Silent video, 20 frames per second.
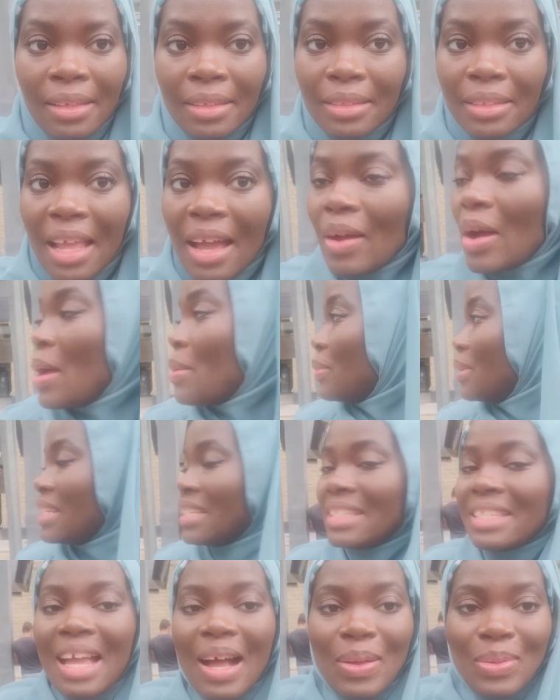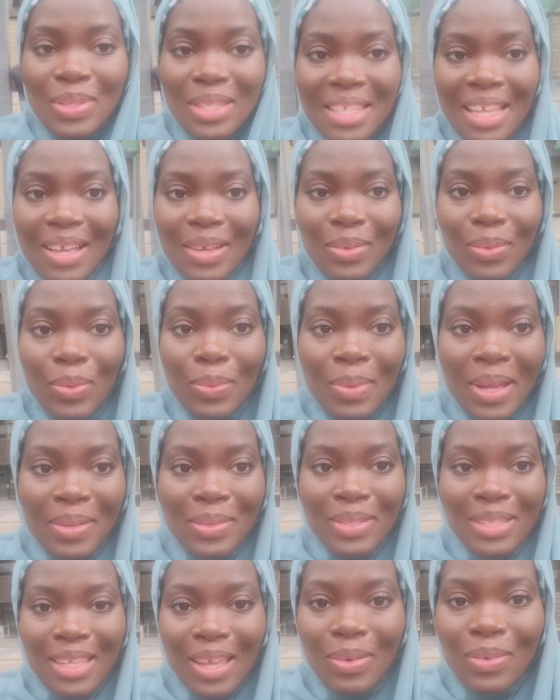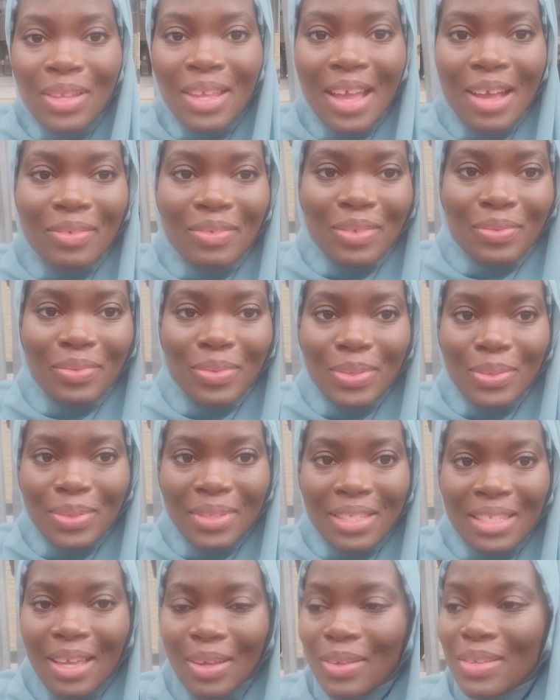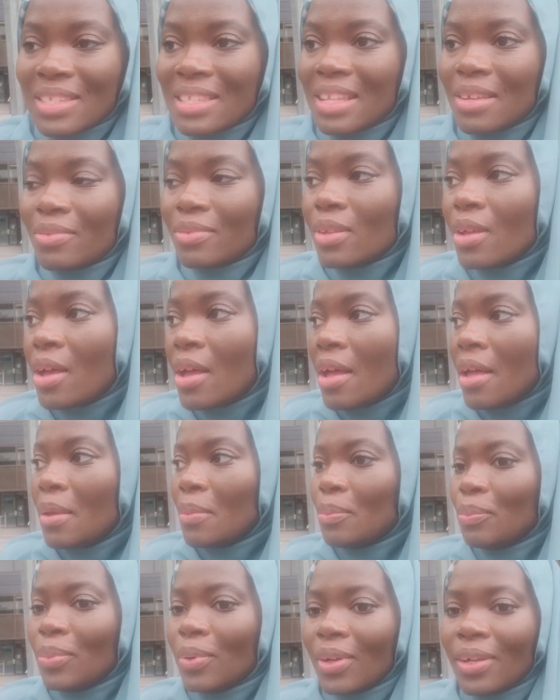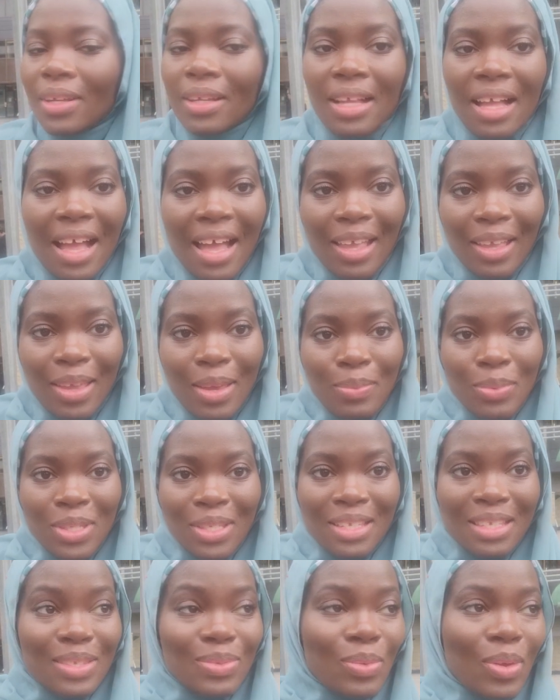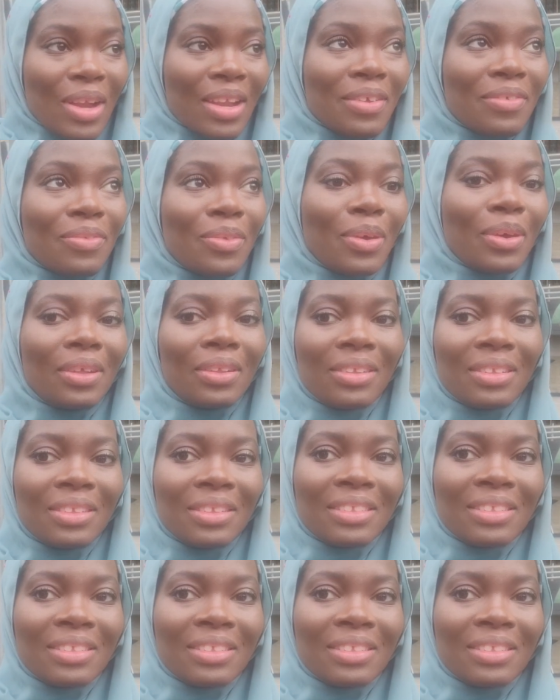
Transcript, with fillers: now I'm in downtown. Oh my goodness, I only have a few seconds left. But I came to this waterfall.